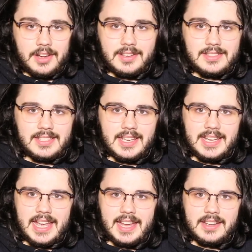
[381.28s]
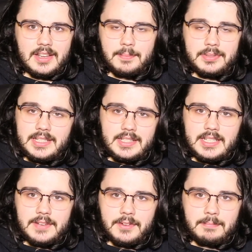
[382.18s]
honestly, I had a completely
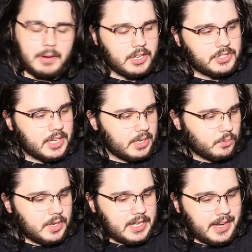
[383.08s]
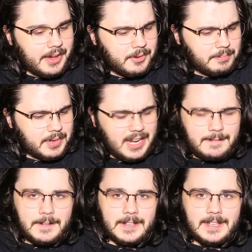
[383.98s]
different punchline written out, but I
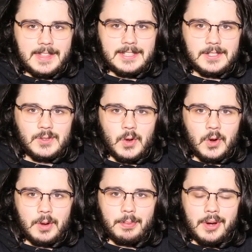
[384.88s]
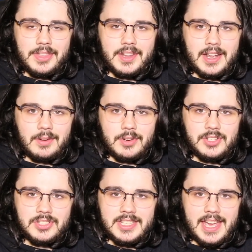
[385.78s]
feel like that's a stronger point than I
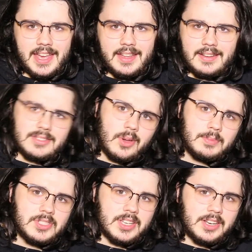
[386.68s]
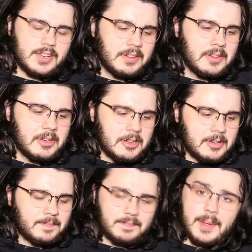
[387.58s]
originally had, so I'm just gonna
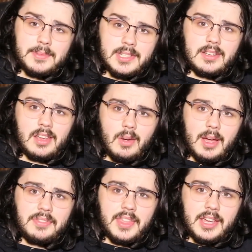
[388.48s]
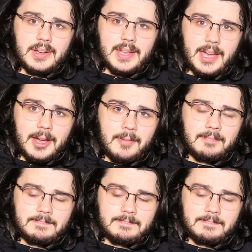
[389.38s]
go out there, yeah.